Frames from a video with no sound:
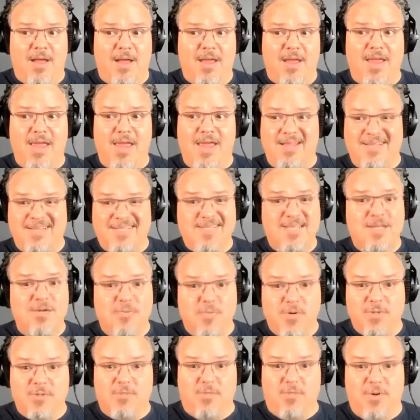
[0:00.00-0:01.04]
and see
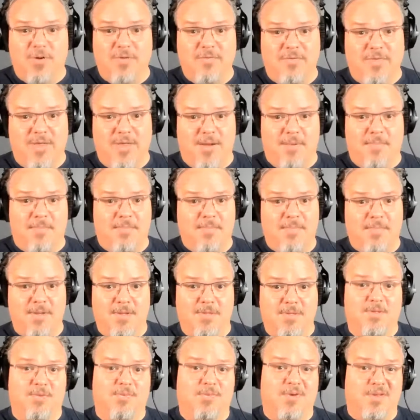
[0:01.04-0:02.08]
which one of them
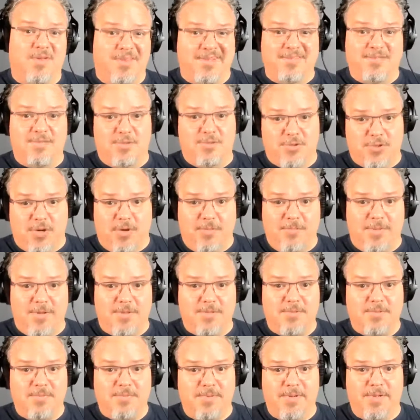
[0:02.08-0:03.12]
is the one that's the sharpest.